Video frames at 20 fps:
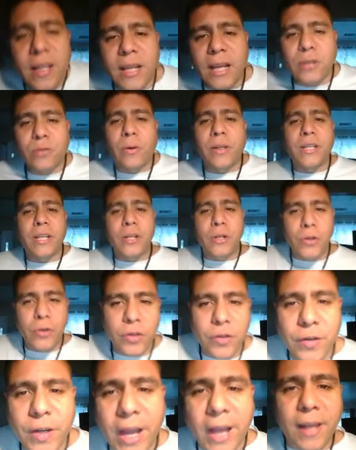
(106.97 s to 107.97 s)
That's what they do
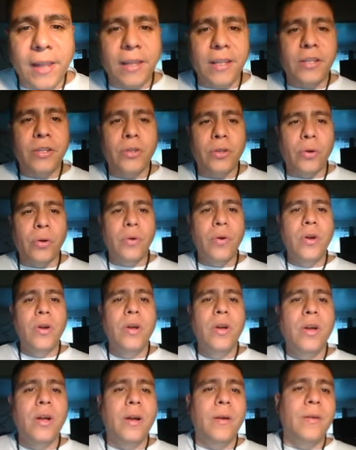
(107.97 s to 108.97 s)
exactly. So
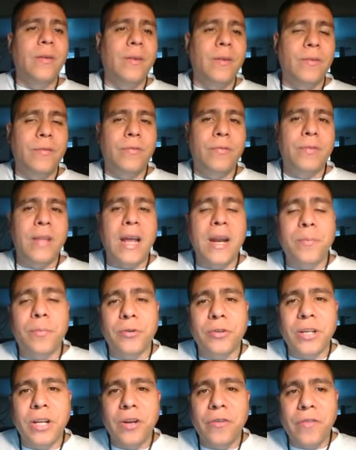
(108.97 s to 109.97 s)
if
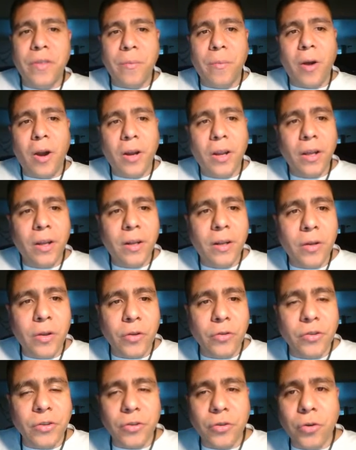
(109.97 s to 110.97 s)
90% of the market
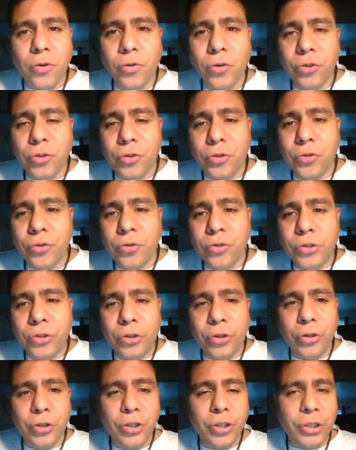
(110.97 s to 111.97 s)
uses Google to do
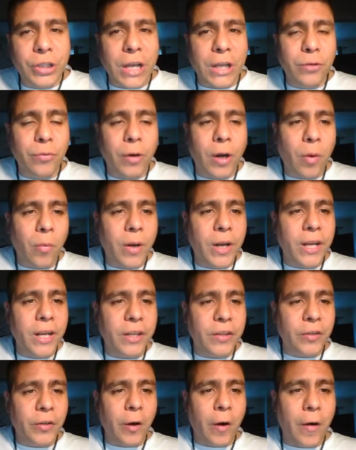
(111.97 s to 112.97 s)
search, that's where I want to
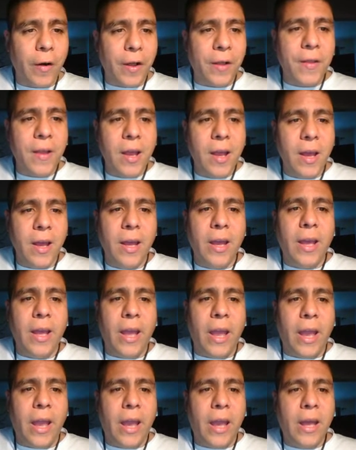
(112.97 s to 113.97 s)
get started.
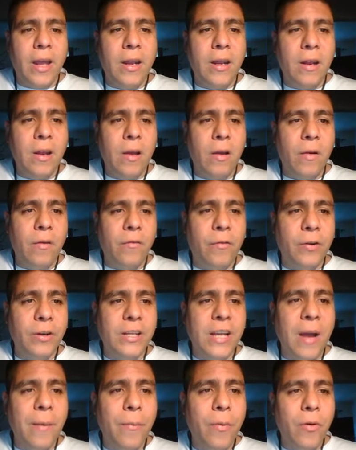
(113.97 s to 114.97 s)
And for
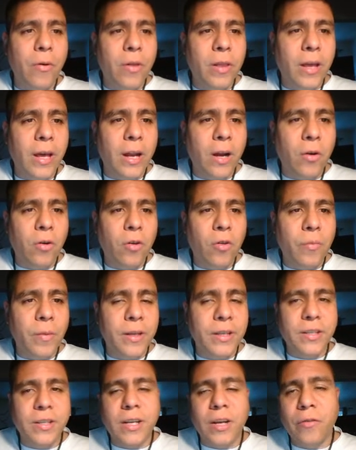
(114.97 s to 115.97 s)
example, I got a cool
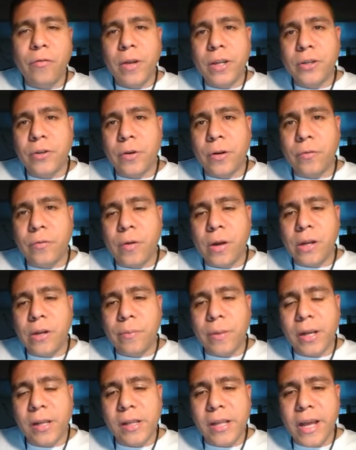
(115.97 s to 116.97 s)
Mexican restaurant, one of
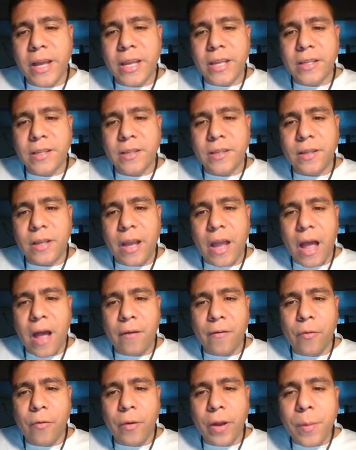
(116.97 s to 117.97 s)
my clients. They
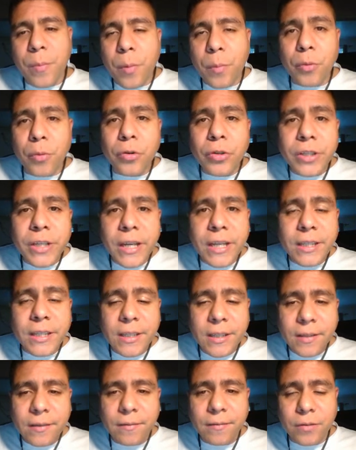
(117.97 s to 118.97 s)
have great pupusas.
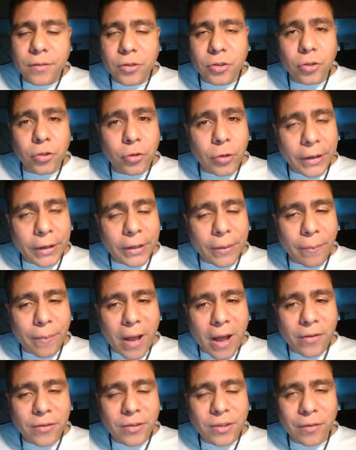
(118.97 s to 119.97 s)
You should try them
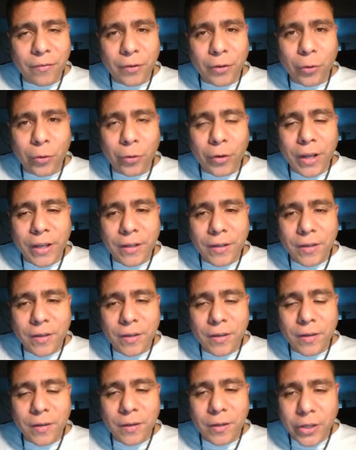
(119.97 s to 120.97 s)
out. Salvadorian
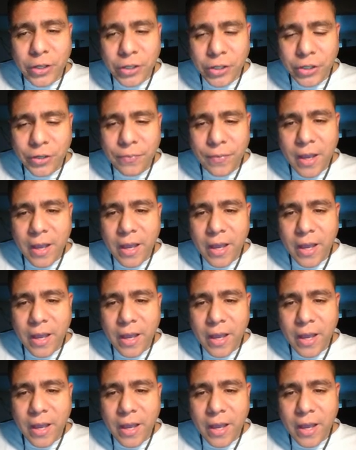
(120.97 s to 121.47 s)
dish.